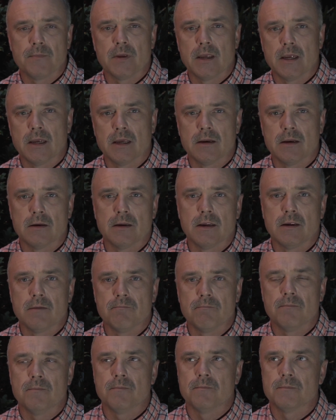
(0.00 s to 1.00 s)
and a
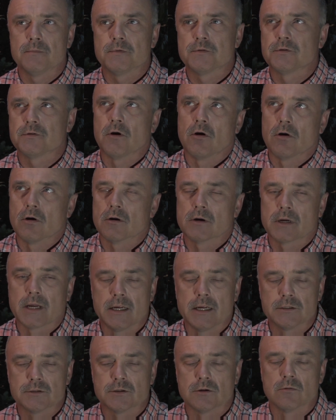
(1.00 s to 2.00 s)

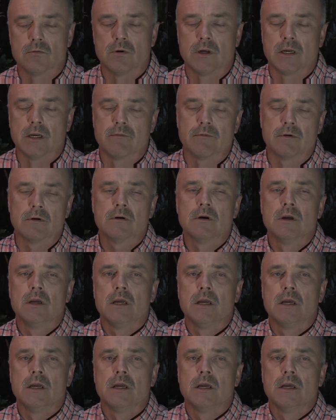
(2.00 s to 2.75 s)
stargazer or whatever.